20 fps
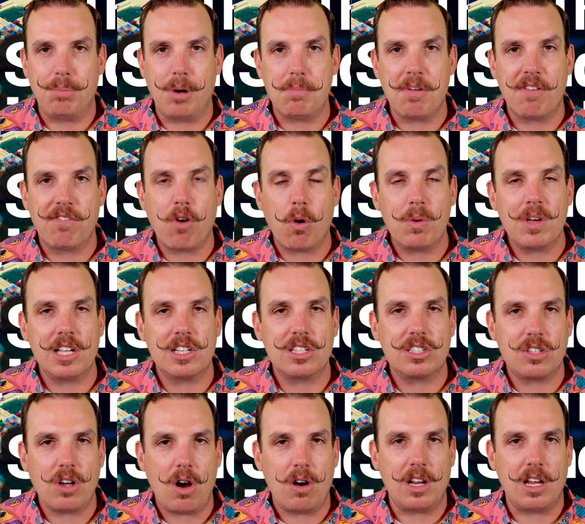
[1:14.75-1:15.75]
But before we get
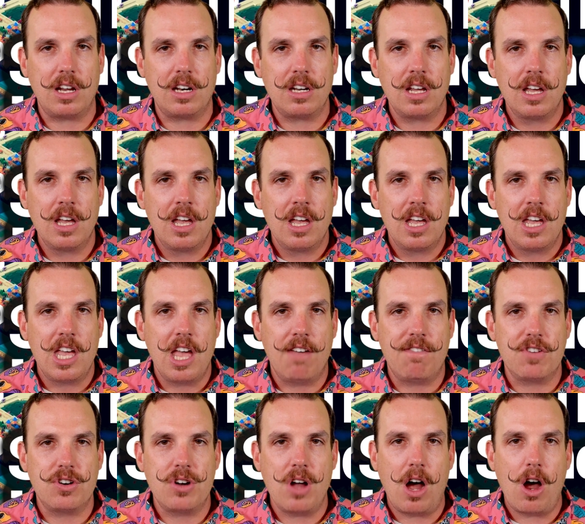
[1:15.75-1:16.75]
started, if
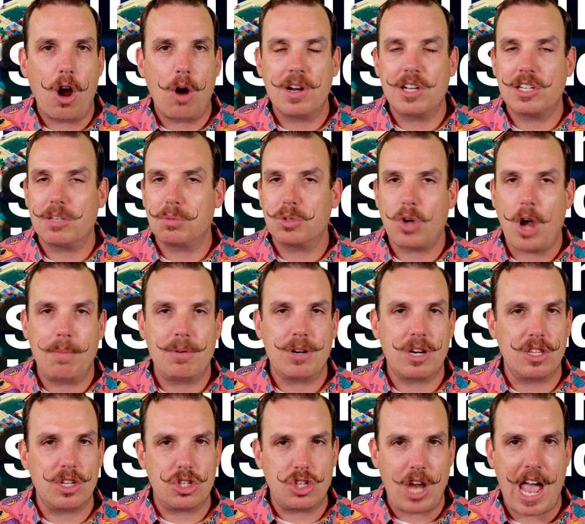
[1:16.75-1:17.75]
you're not already subscribing
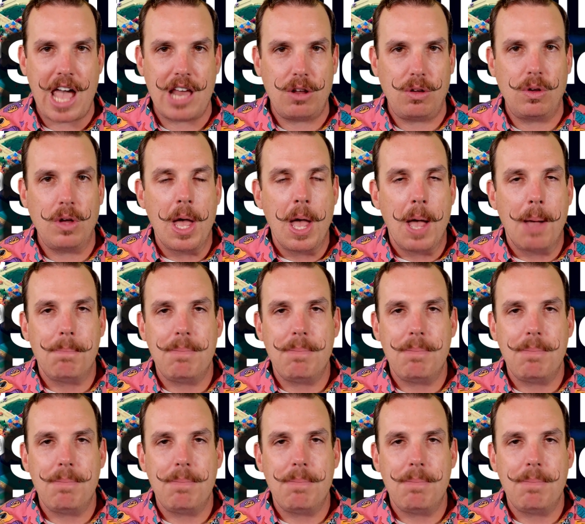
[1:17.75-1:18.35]
to the channel,